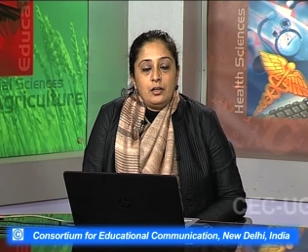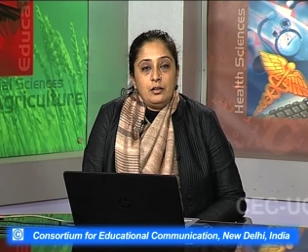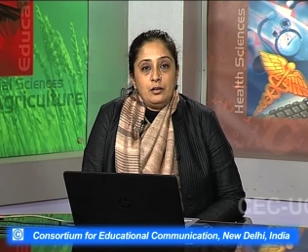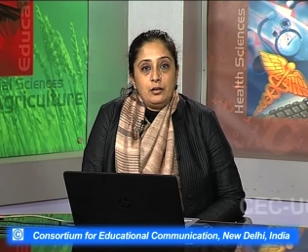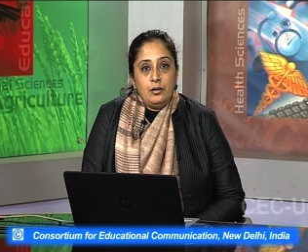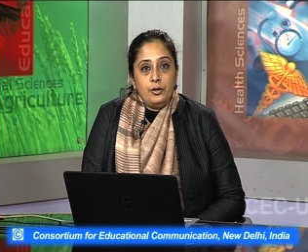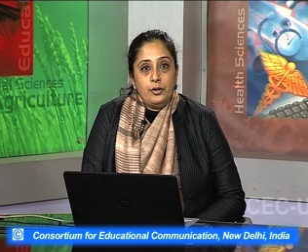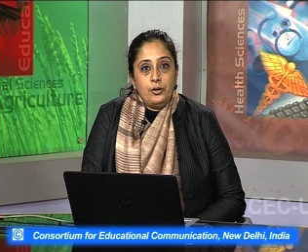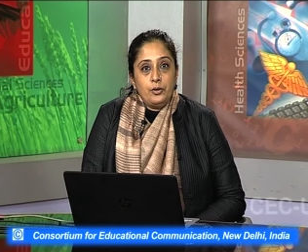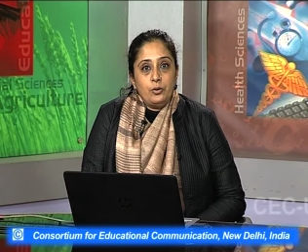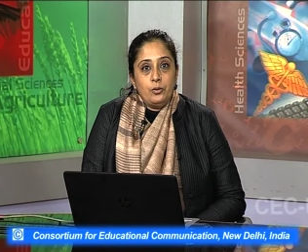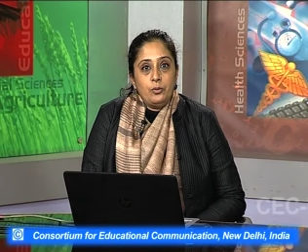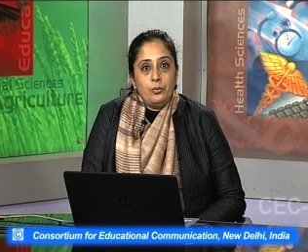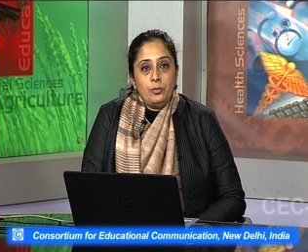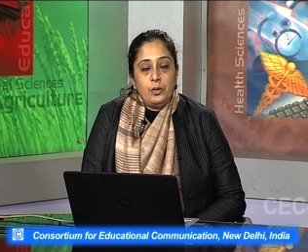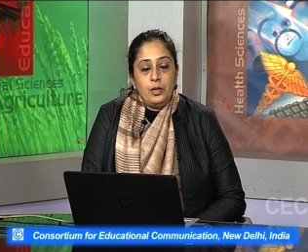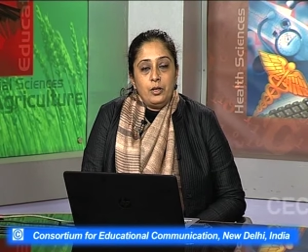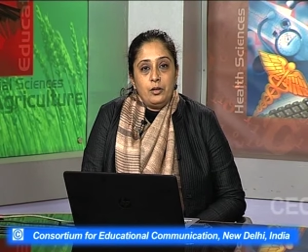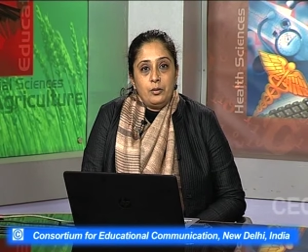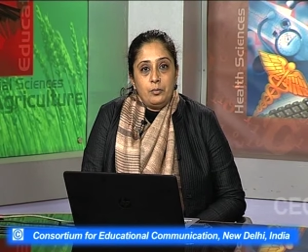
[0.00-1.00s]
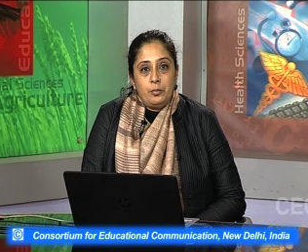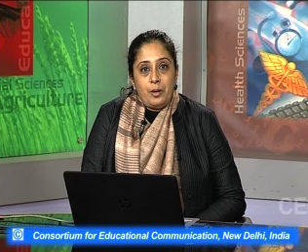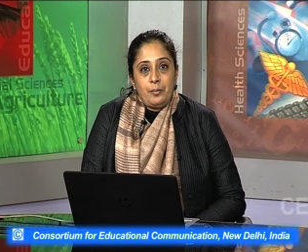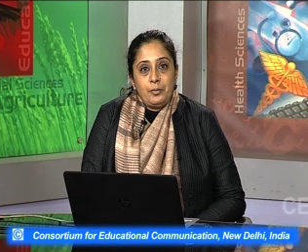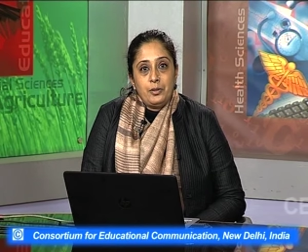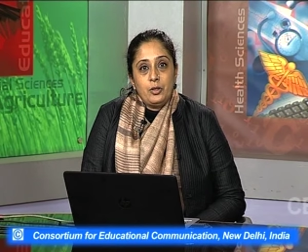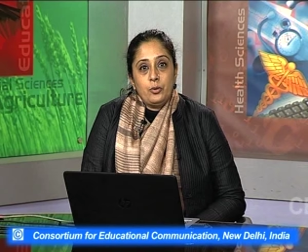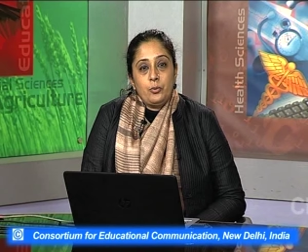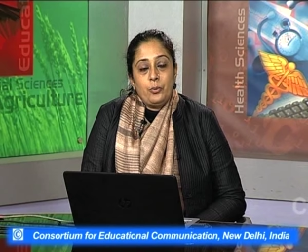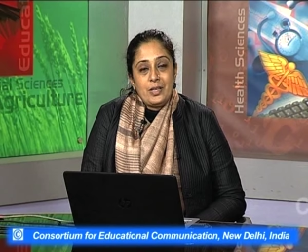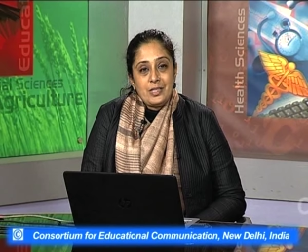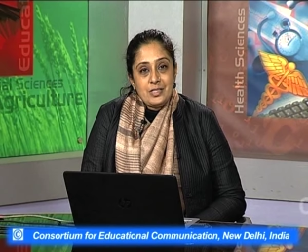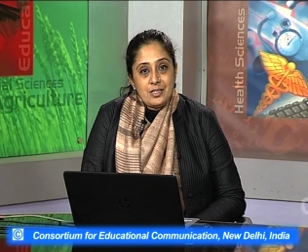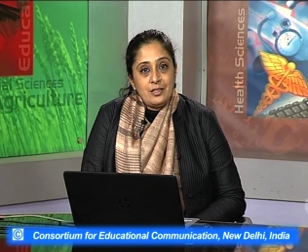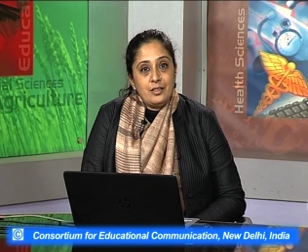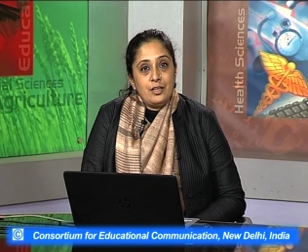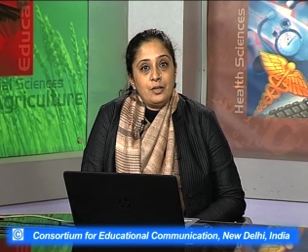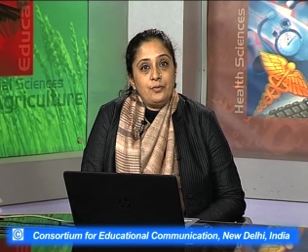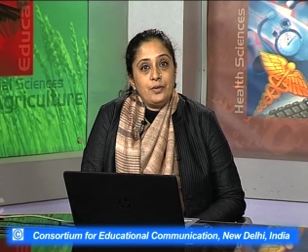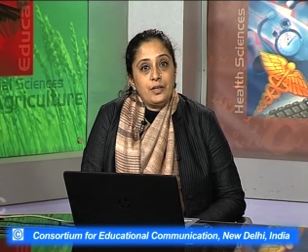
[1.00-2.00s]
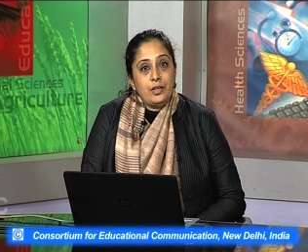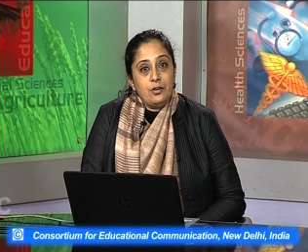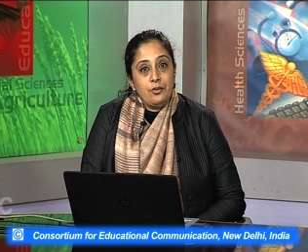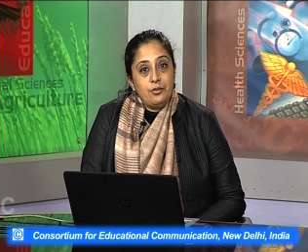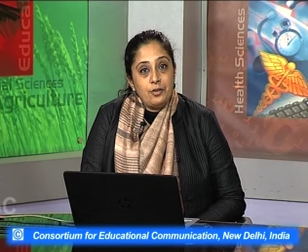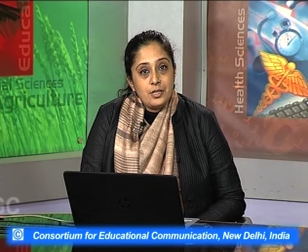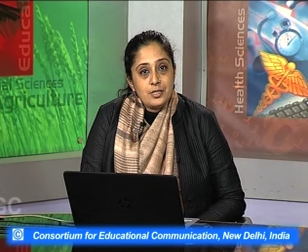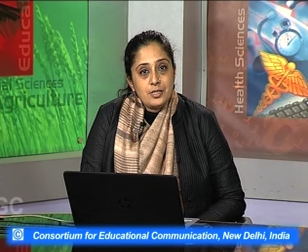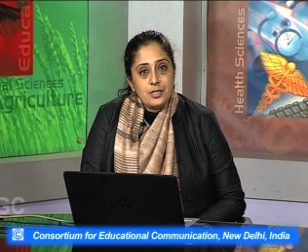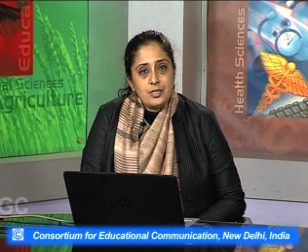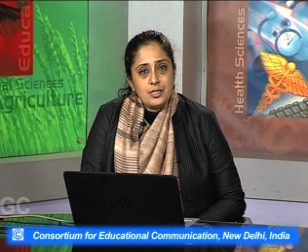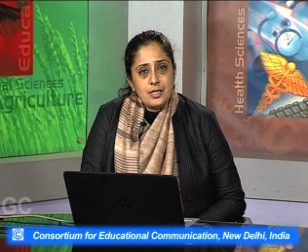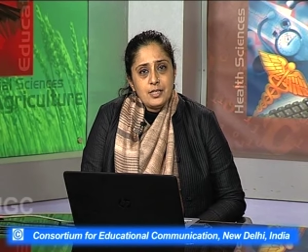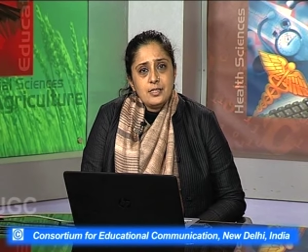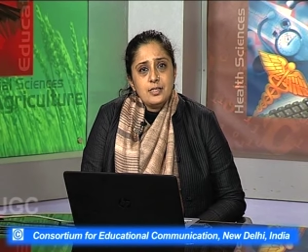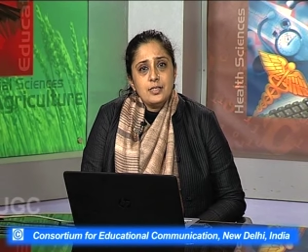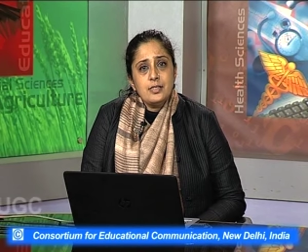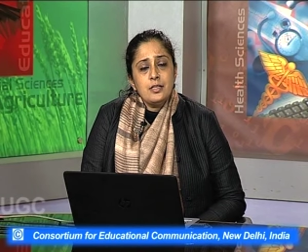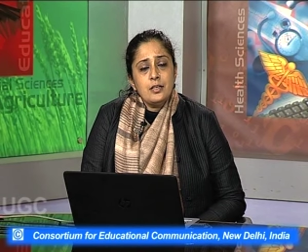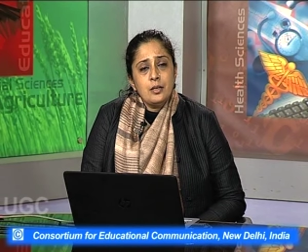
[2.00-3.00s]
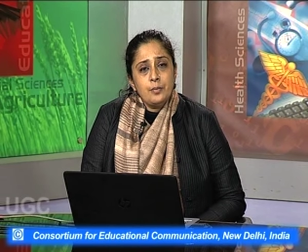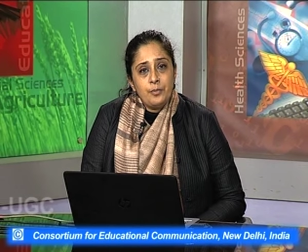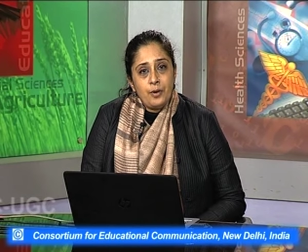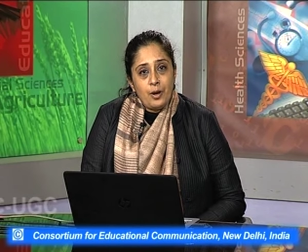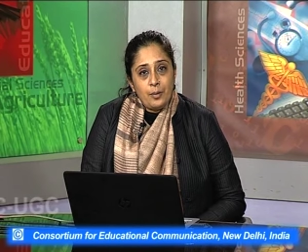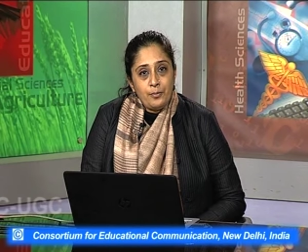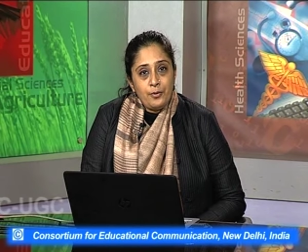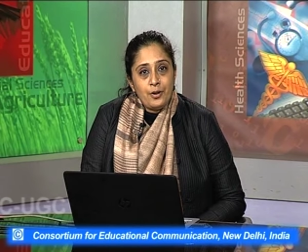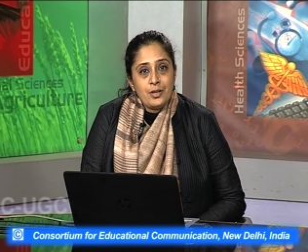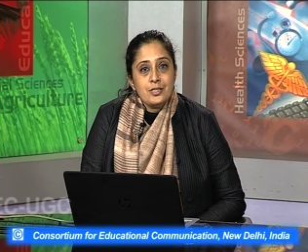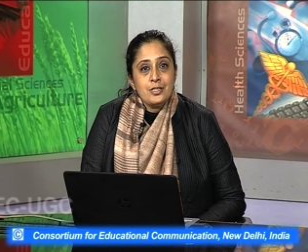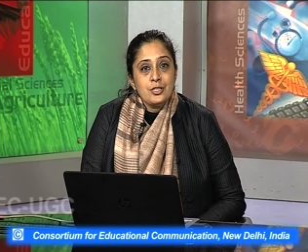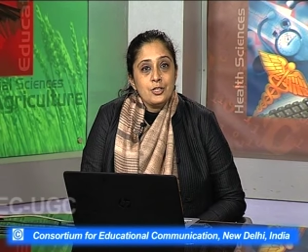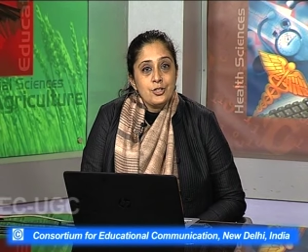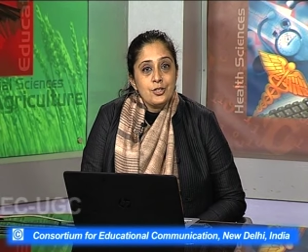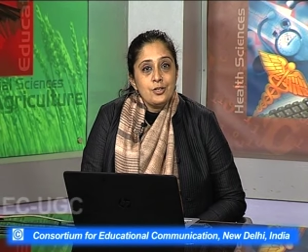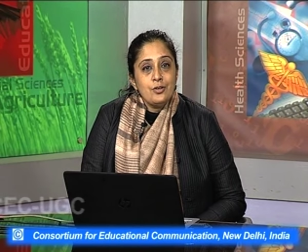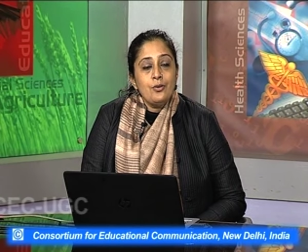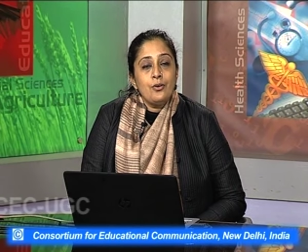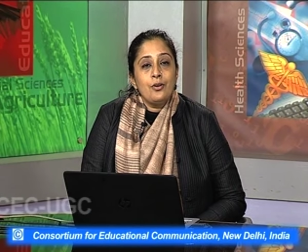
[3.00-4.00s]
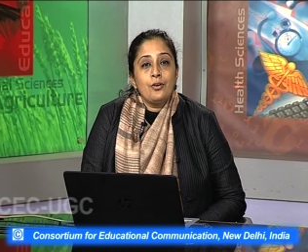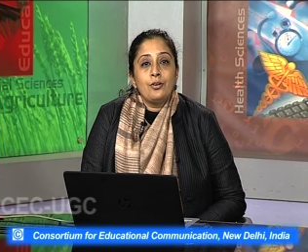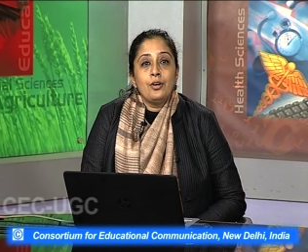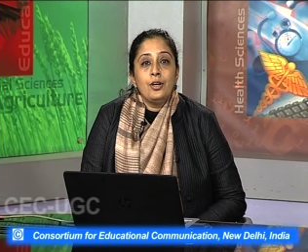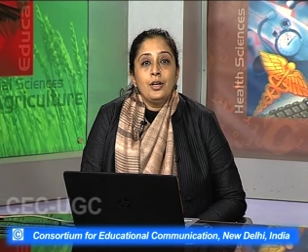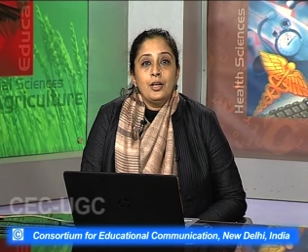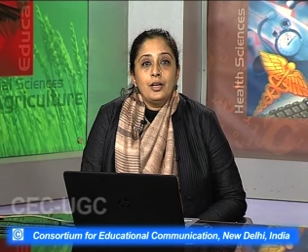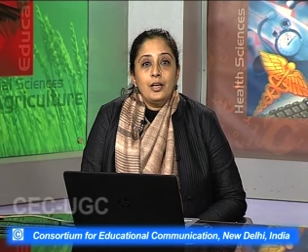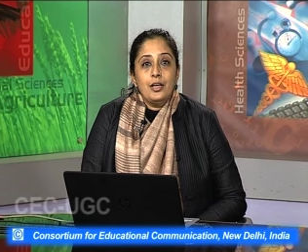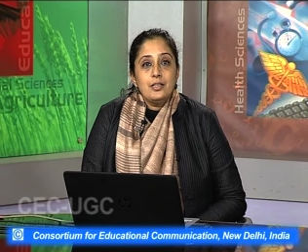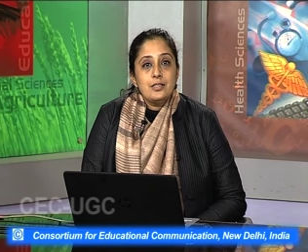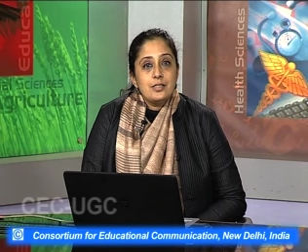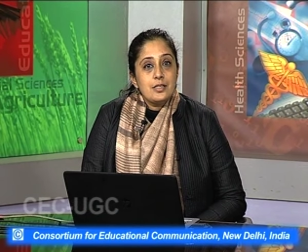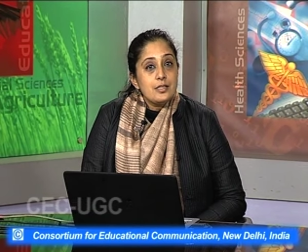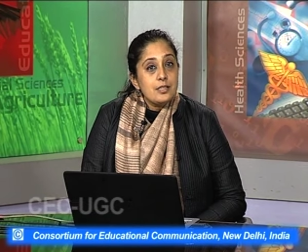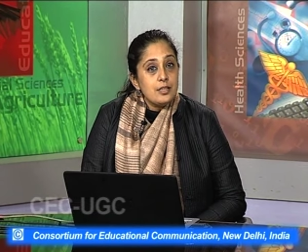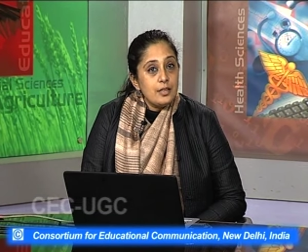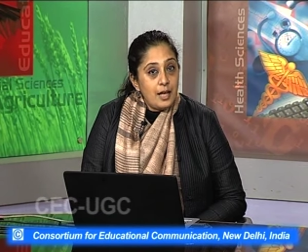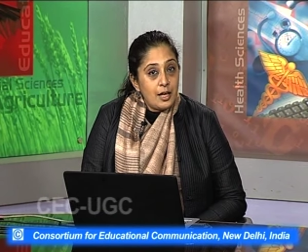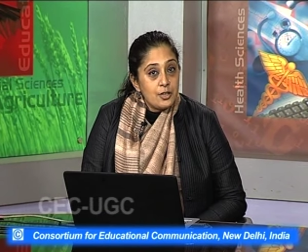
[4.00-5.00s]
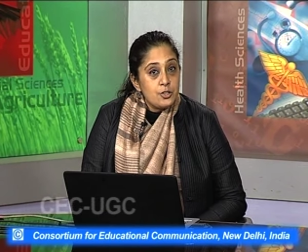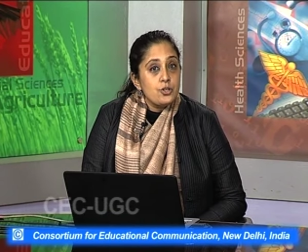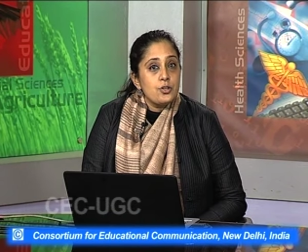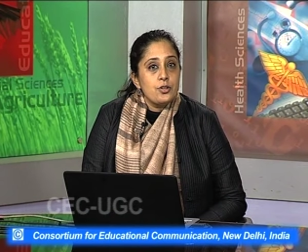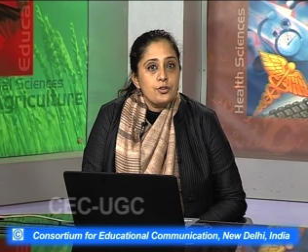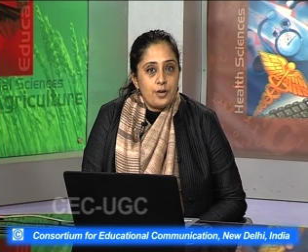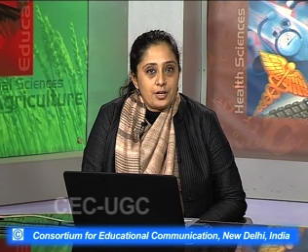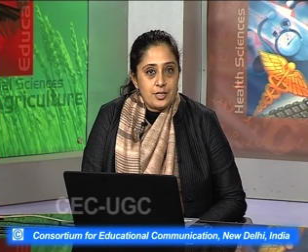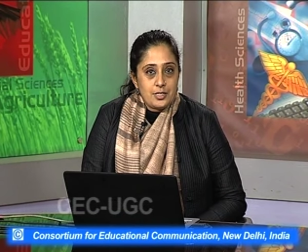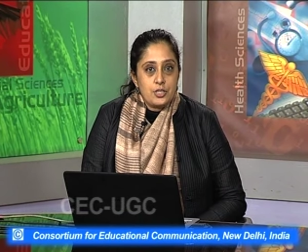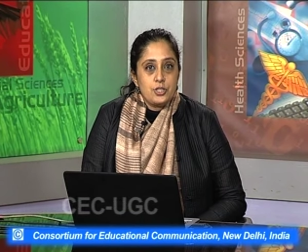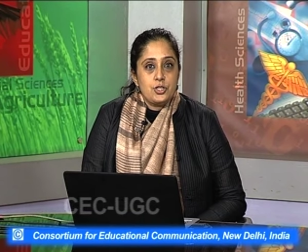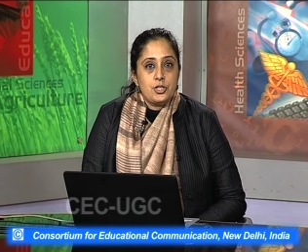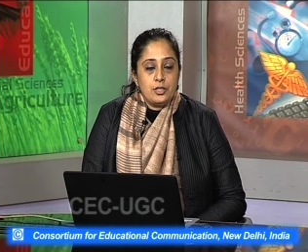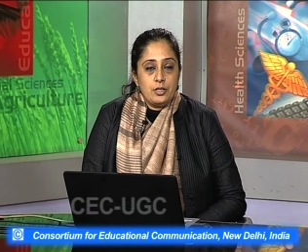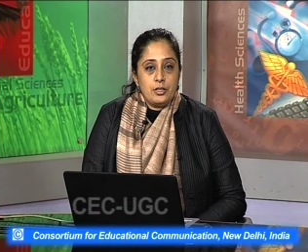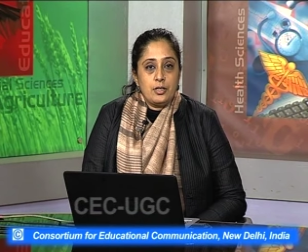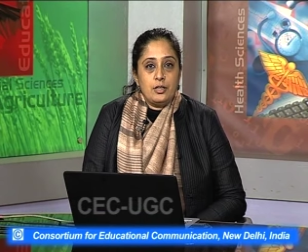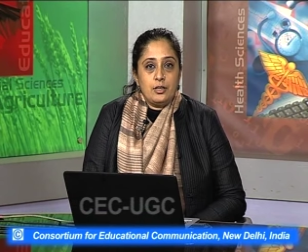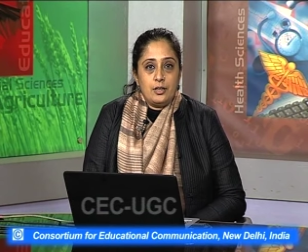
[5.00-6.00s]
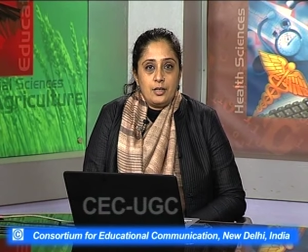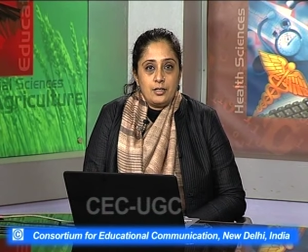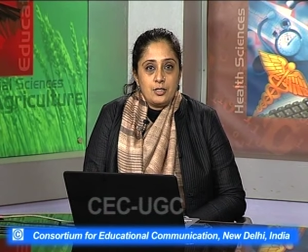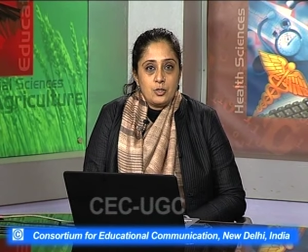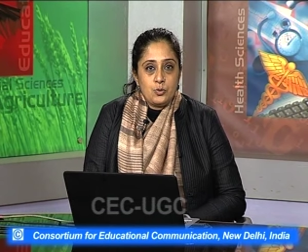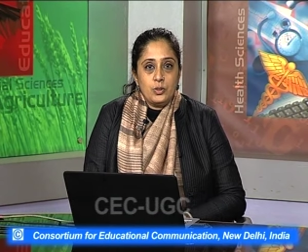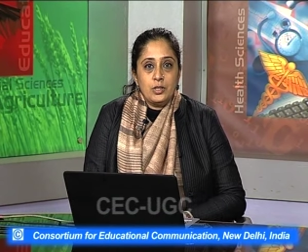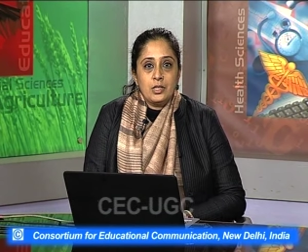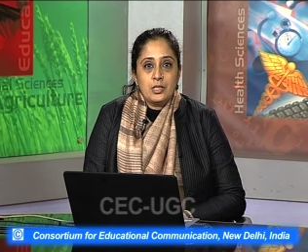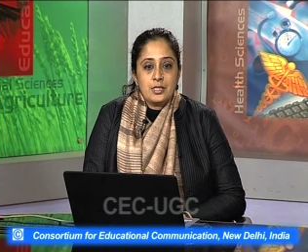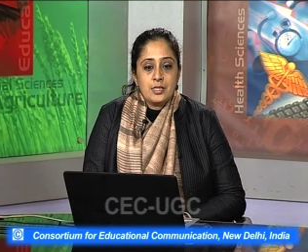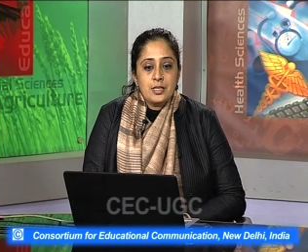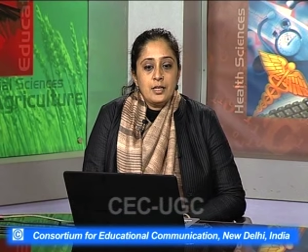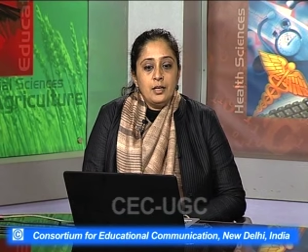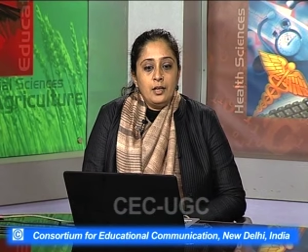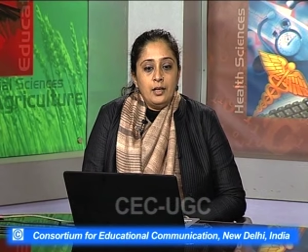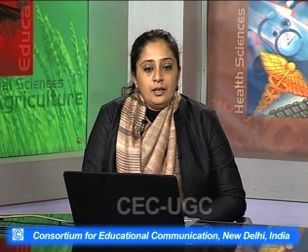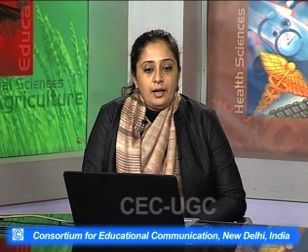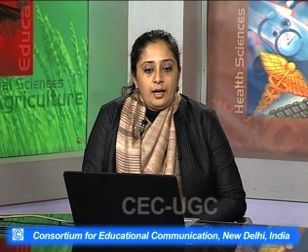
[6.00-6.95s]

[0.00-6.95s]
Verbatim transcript: uh, you know, uh, I mean, the question that we can raise is, is this an abrupt transition or is this a natural transition in Karnad's works?